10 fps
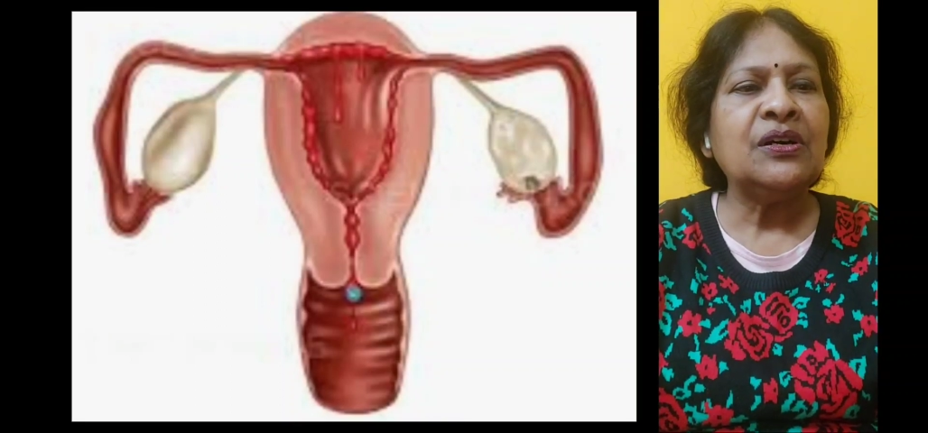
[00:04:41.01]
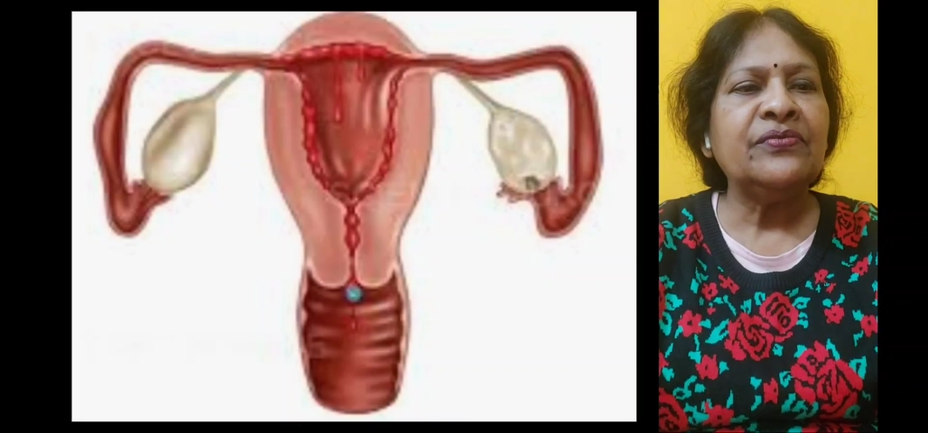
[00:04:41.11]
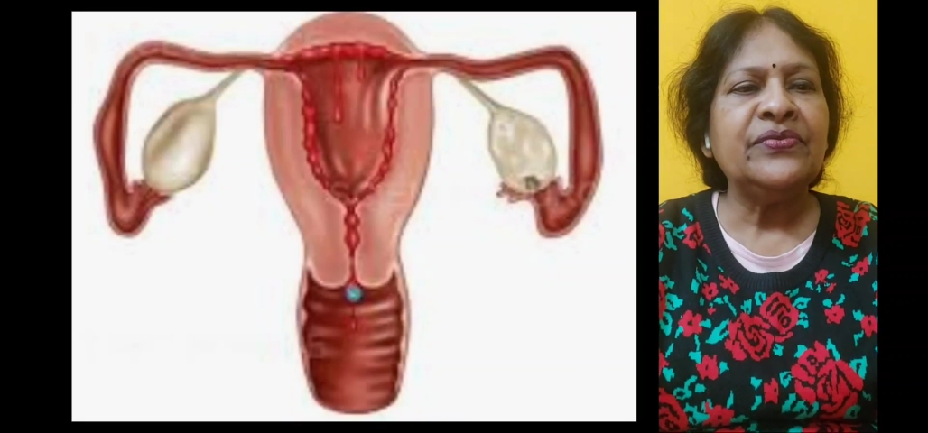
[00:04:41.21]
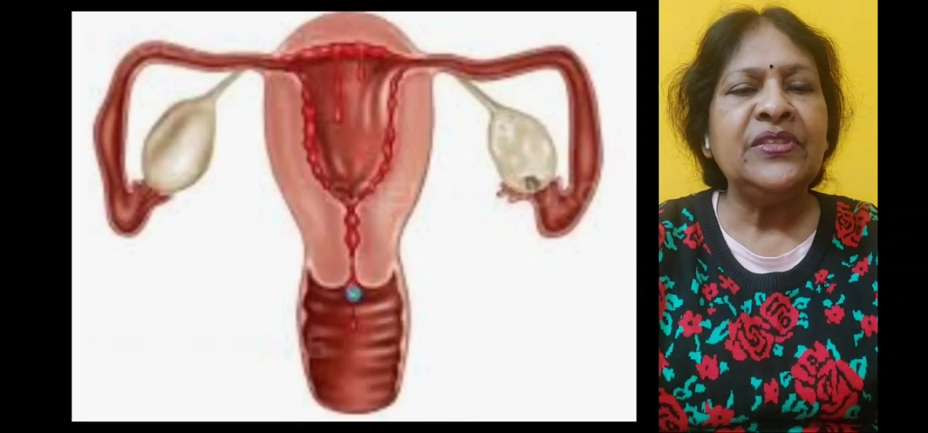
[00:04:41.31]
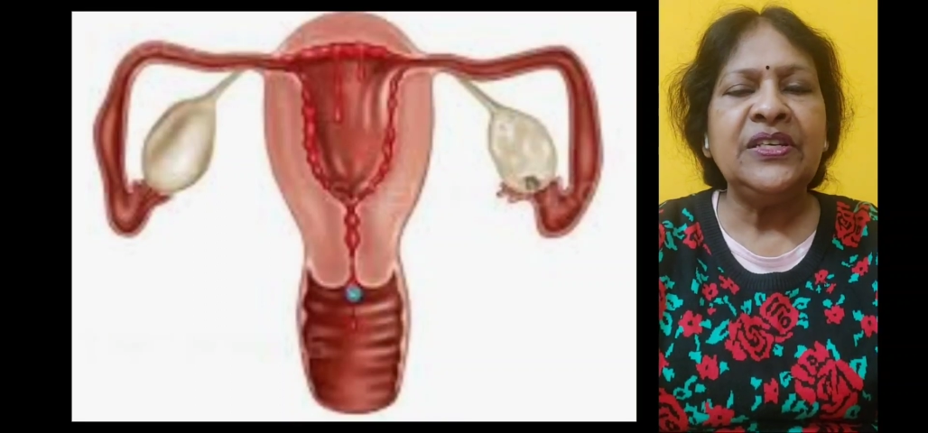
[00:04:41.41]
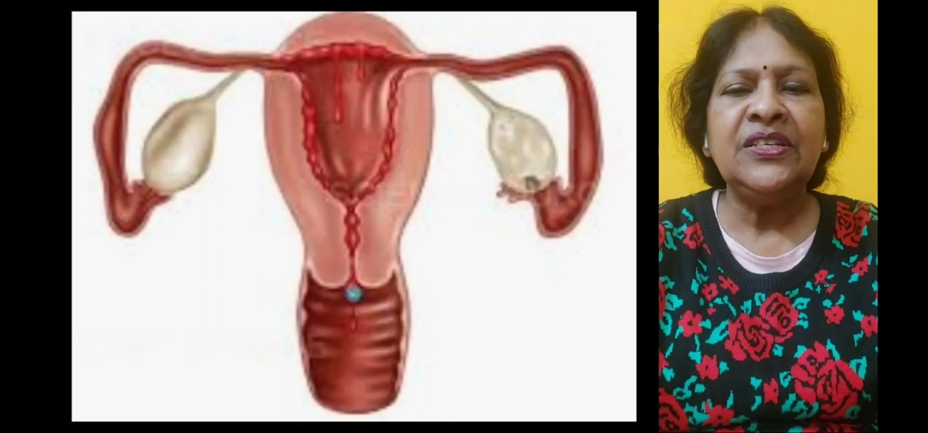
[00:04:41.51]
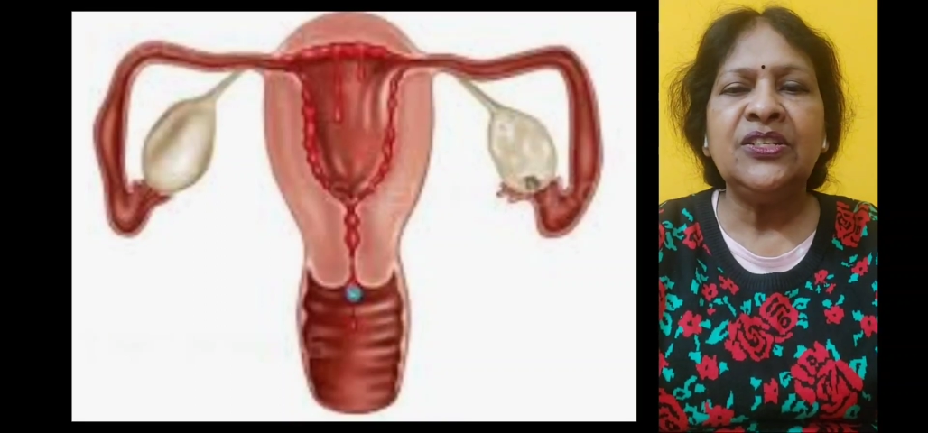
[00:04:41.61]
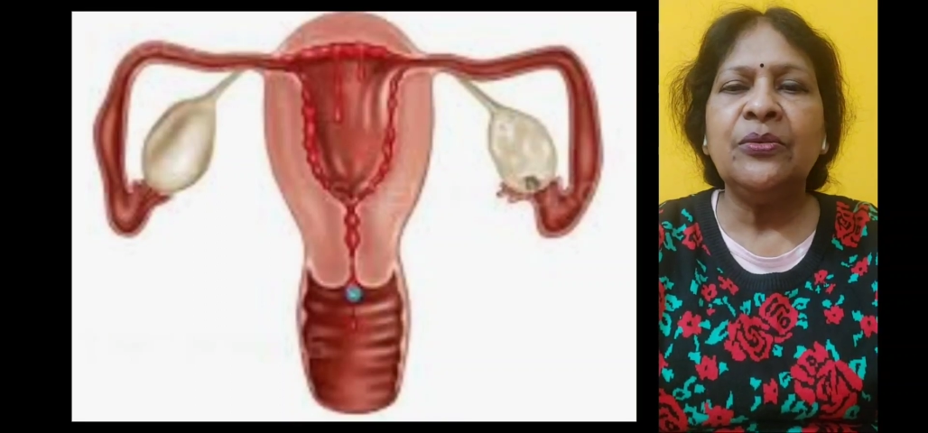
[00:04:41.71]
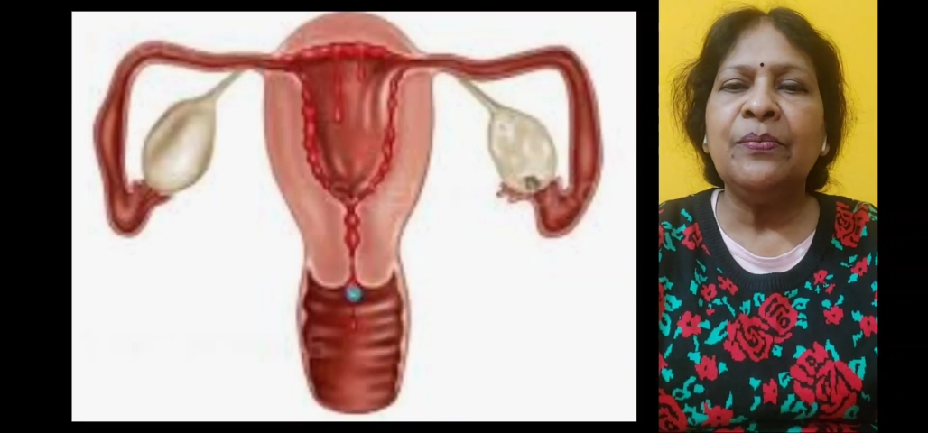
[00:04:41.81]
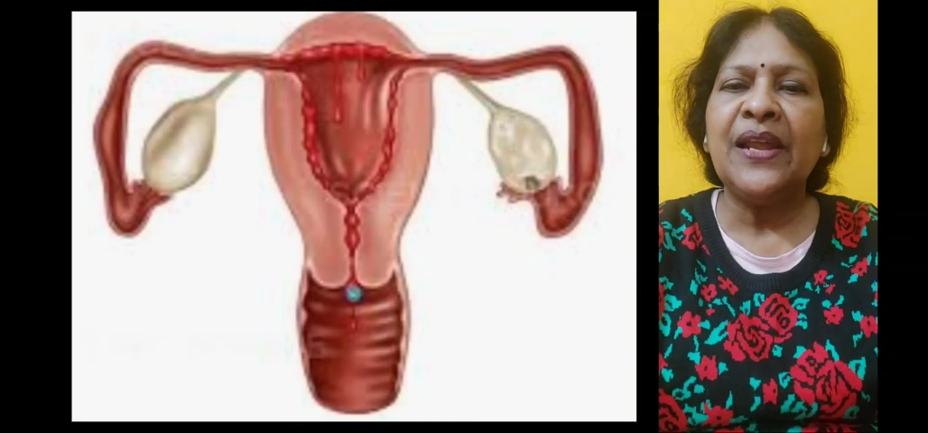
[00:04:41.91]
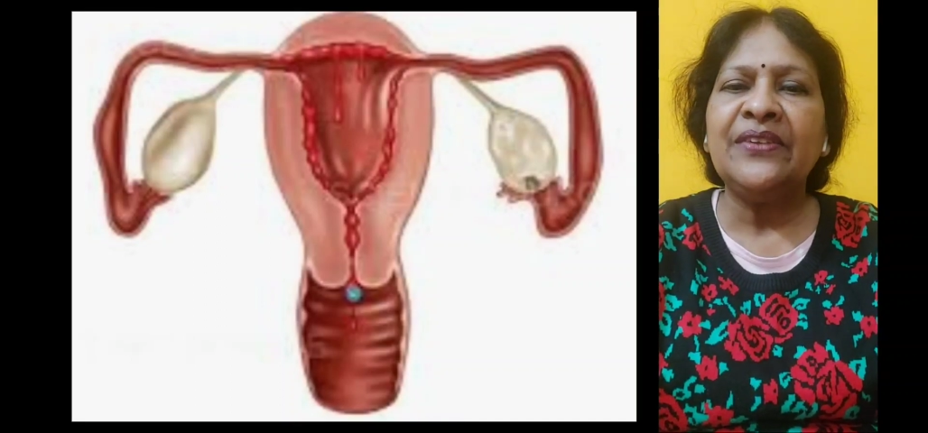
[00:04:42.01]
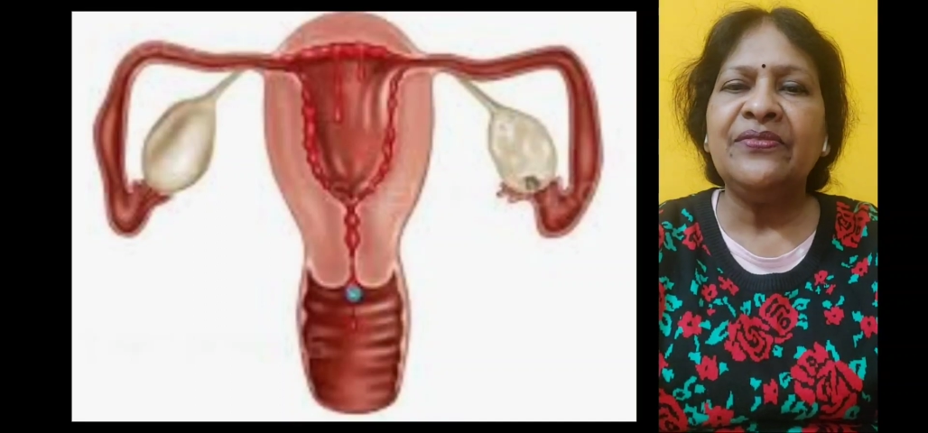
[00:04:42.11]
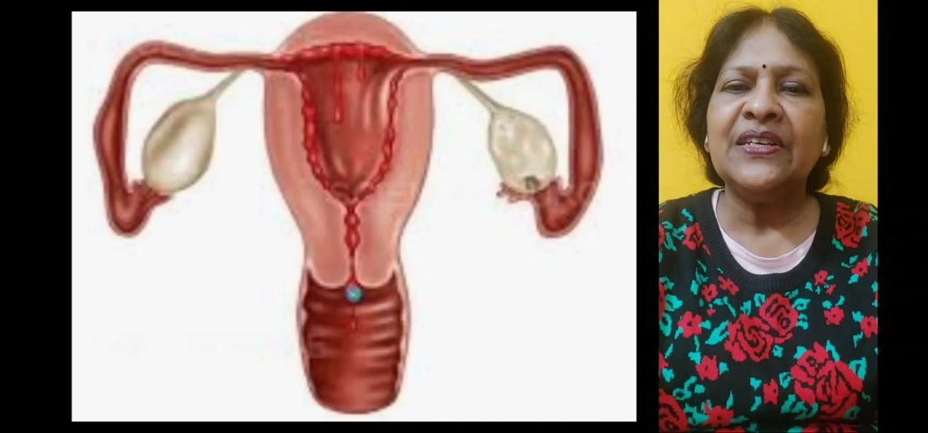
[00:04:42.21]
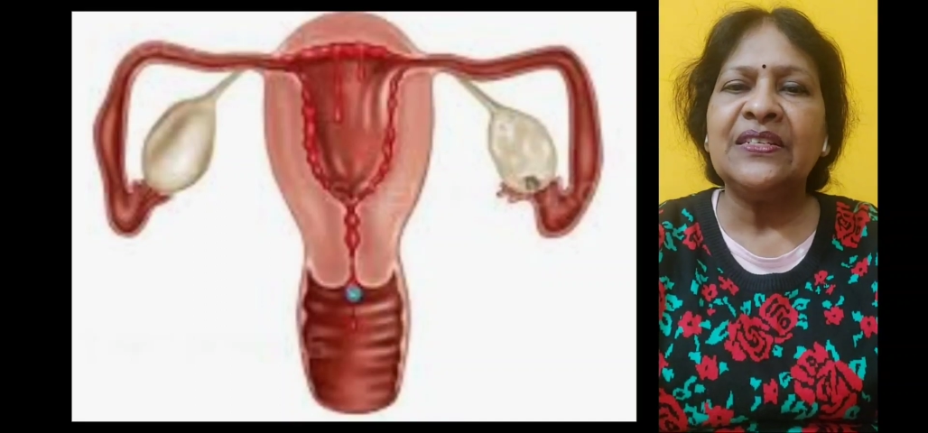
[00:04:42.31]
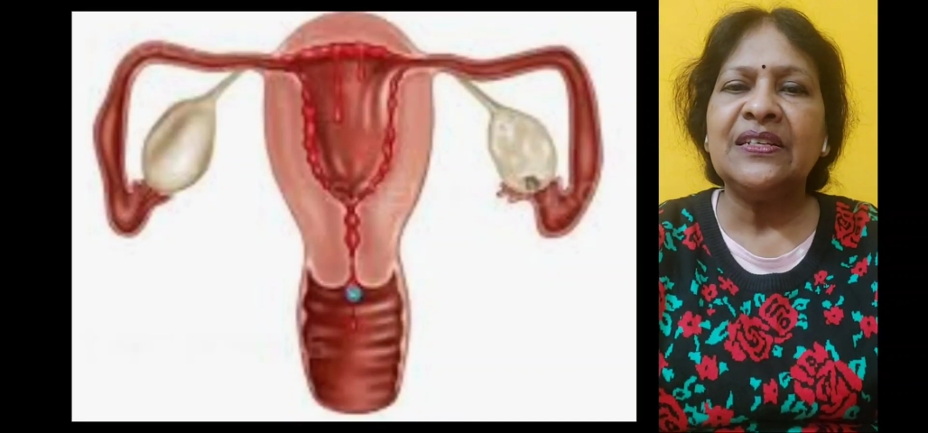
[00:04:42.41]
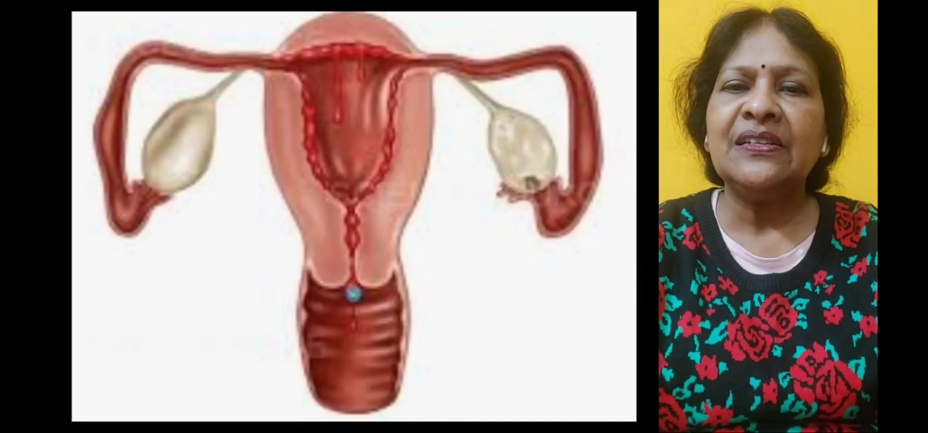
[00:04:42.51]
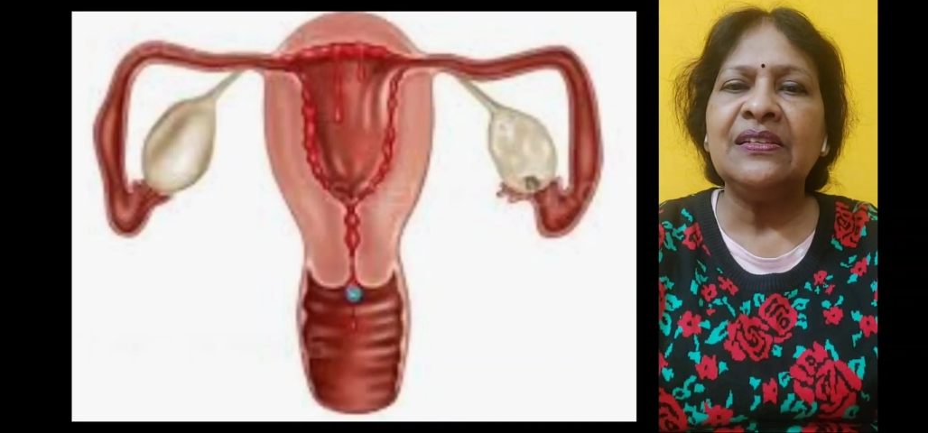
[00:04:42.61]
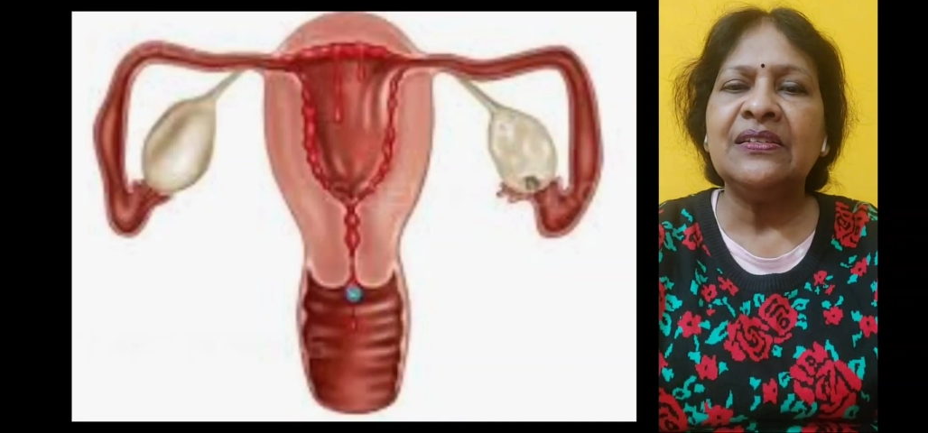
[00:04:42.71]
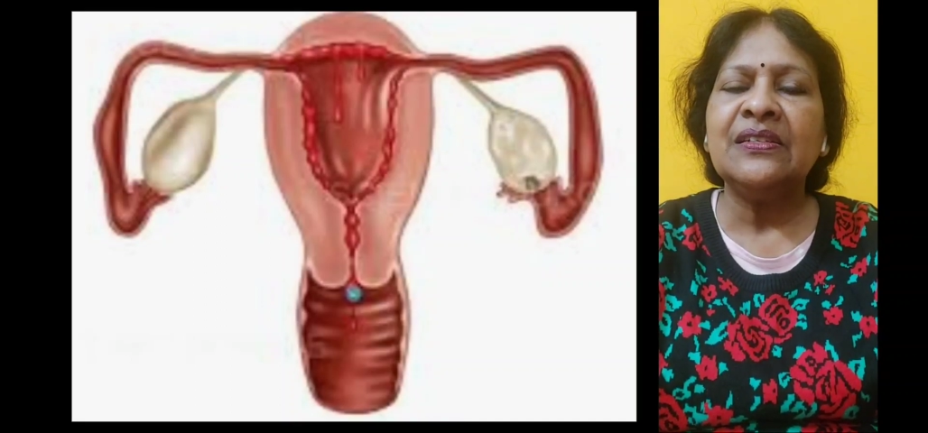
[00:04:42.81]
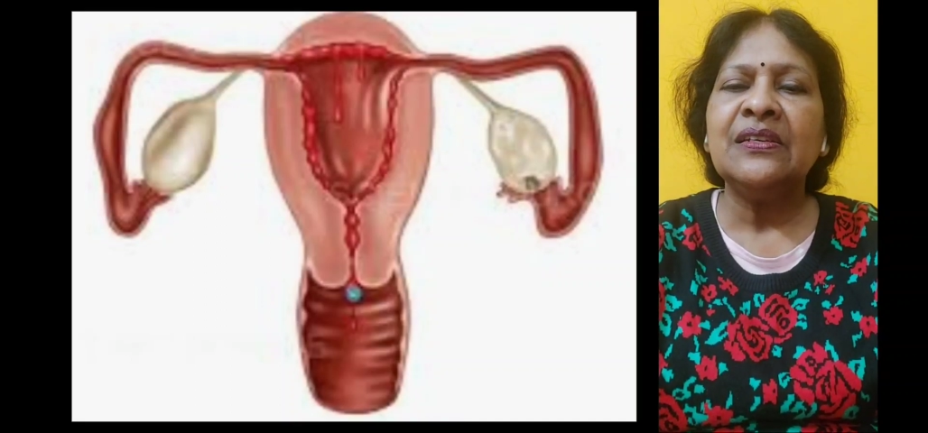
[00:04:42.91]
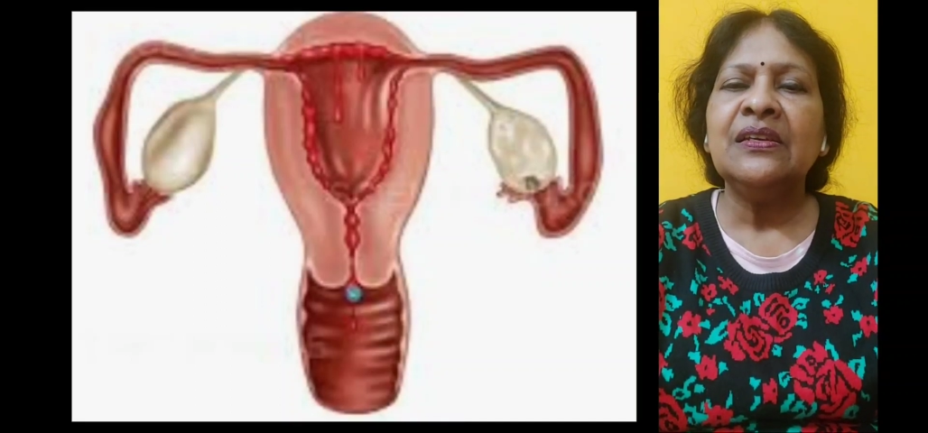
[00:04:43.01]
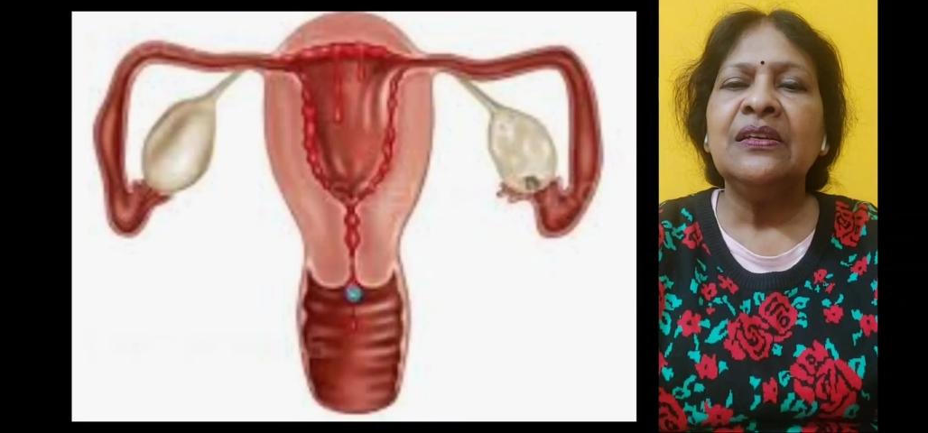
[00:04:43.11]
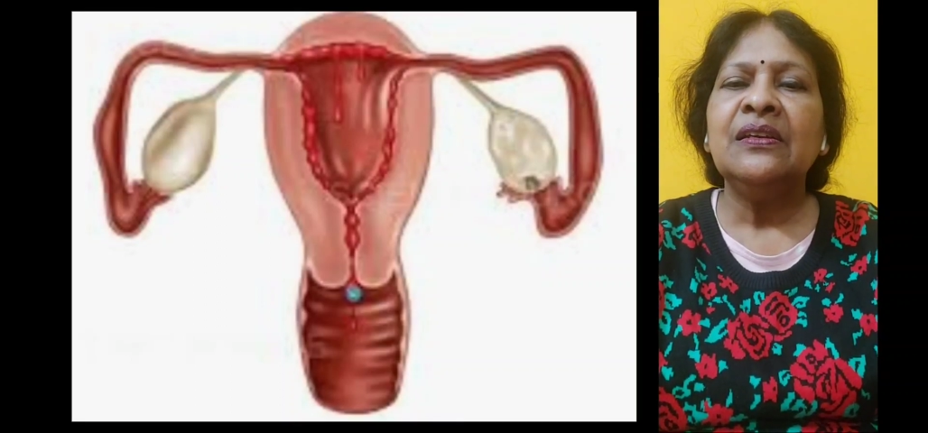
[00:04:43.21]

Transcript: of these blood vessels